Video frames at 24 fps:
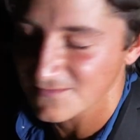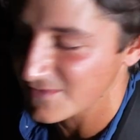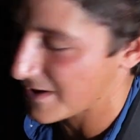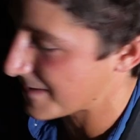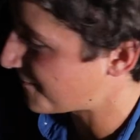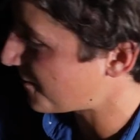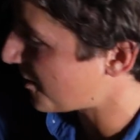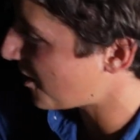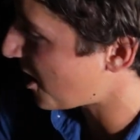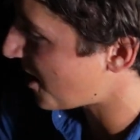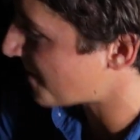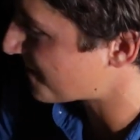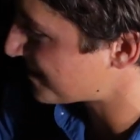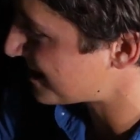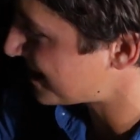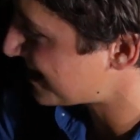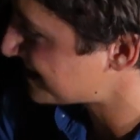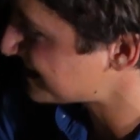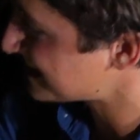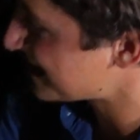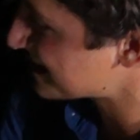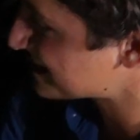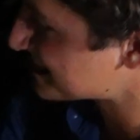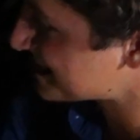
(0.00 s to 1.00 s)
of my palm,
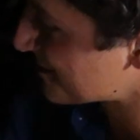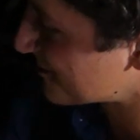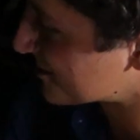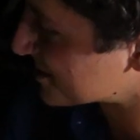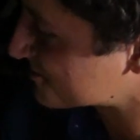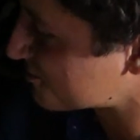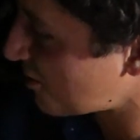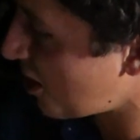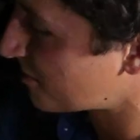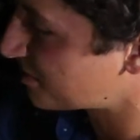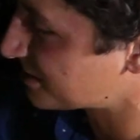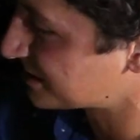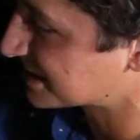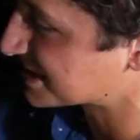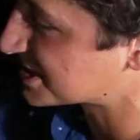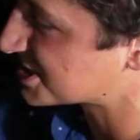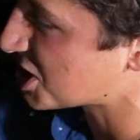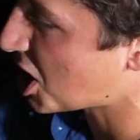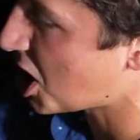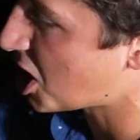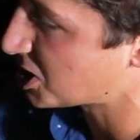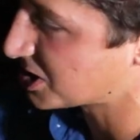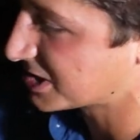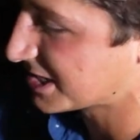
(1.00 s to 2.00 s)
and that thing was probably a
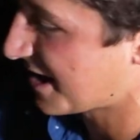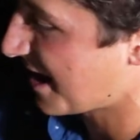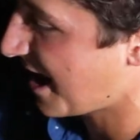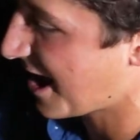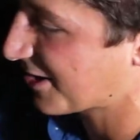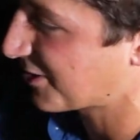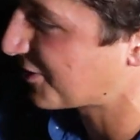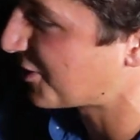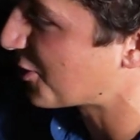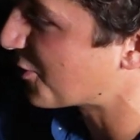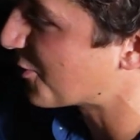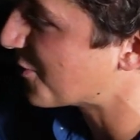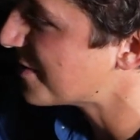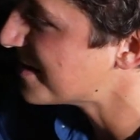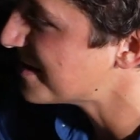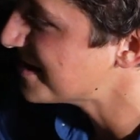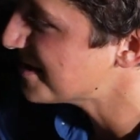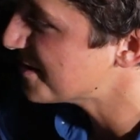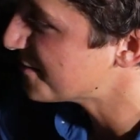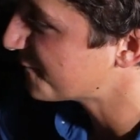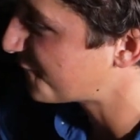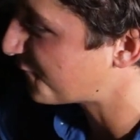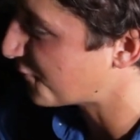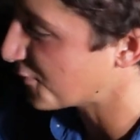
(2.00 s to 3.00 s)
solid, I don't know,
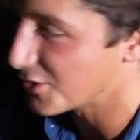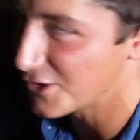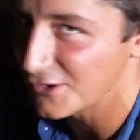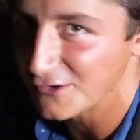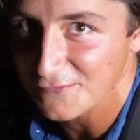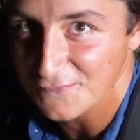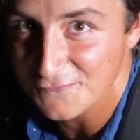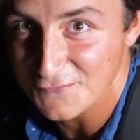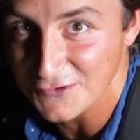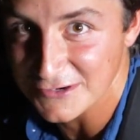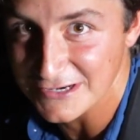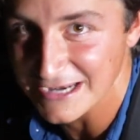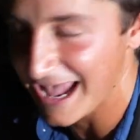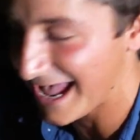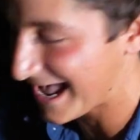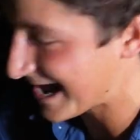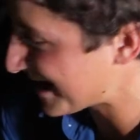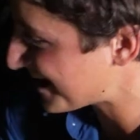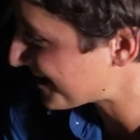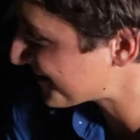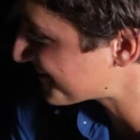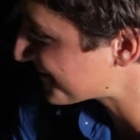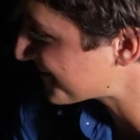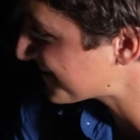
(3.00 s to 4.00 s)
foot, foot and a
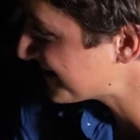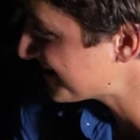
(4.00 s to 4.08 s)
half.